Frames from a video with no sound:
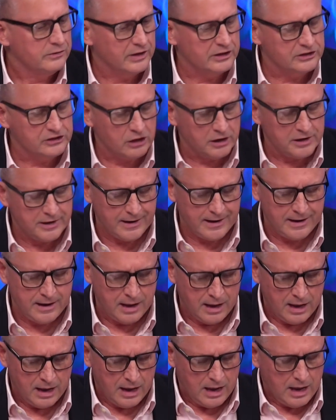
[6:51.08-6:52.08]
psyche.
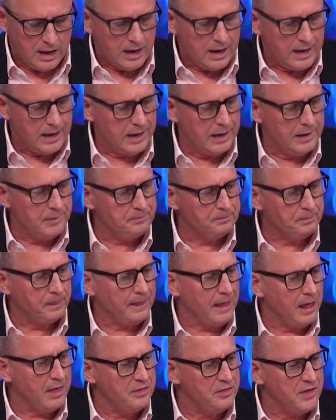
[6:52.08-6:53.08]

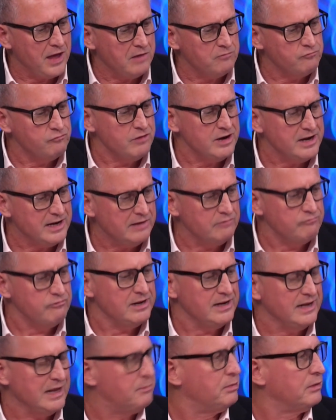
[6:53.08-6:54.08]
They really,
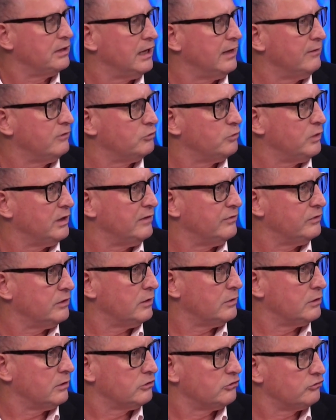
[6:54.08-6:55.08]
really believe, as we even
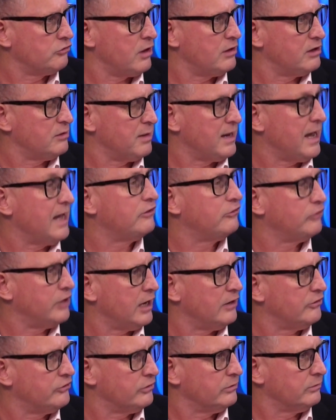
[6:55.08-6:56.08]
know in Australia, about
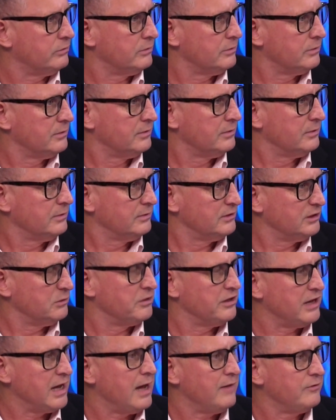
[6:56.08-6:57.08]
education. Right. So
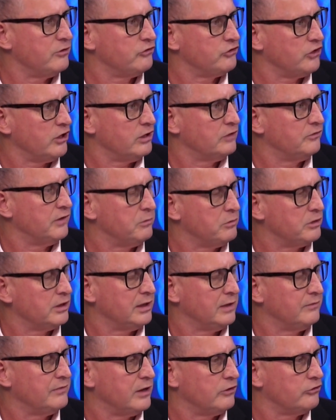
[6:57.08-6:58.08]
when they have a child, they want
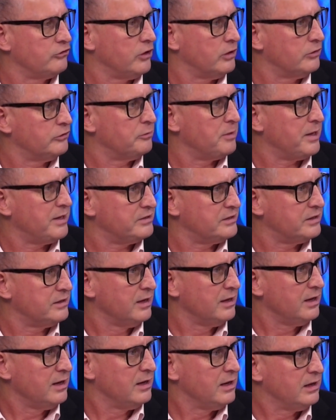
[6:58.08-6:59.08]
to give that child the best.
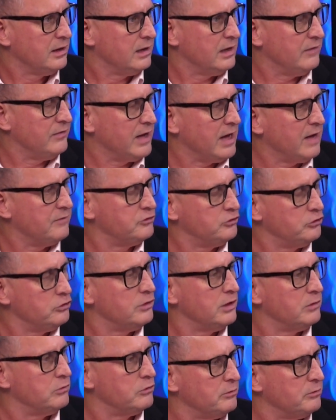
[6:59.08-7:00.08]
If they have
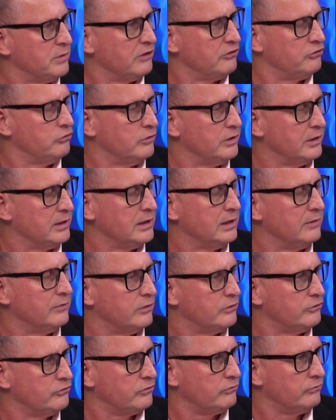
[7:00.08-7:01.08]
two, they make sure they can give
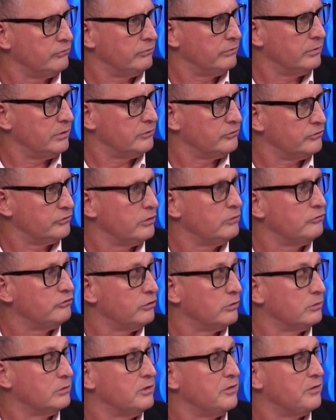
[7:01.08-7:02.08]
those two
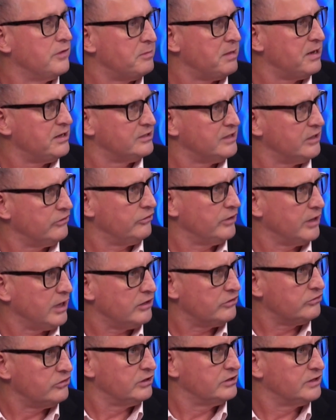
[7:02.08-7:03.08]
children the best
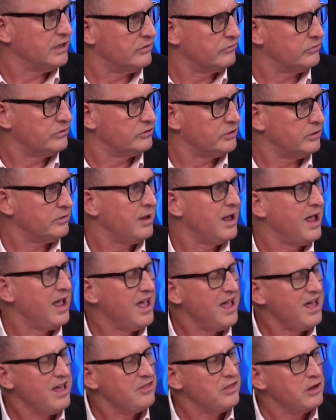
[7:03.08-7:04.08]
education, etc. So
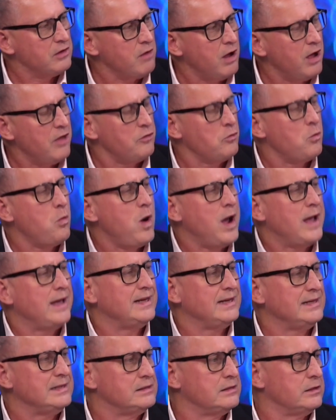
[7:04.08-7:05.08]
there are the
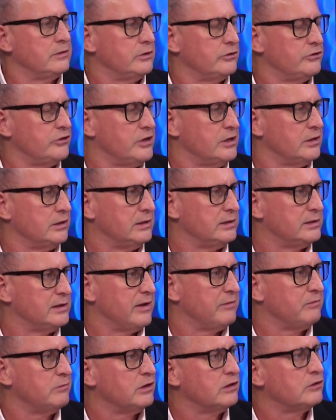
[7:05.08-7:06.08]
ways that the Chinese
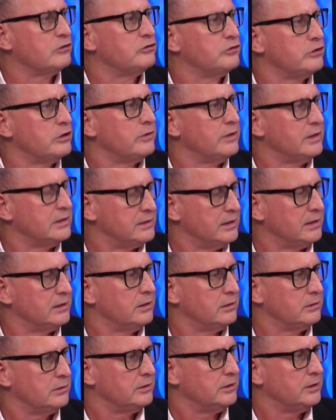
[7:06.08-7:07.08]
government can do this. They
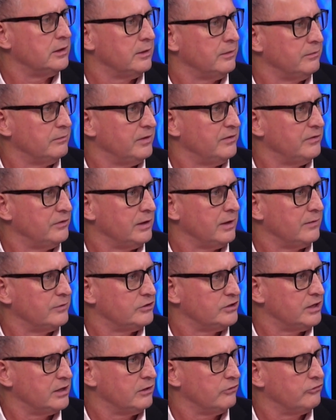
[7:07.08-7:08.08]
can, if you have a
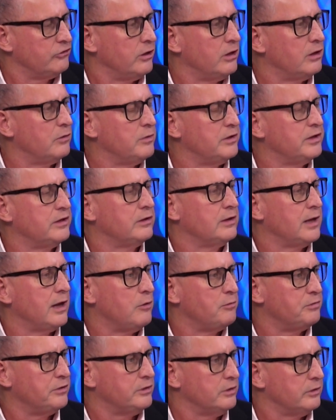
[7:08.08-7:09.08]
second child, we can
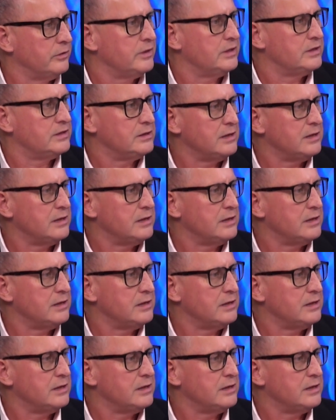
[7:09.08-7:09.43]
help you do this.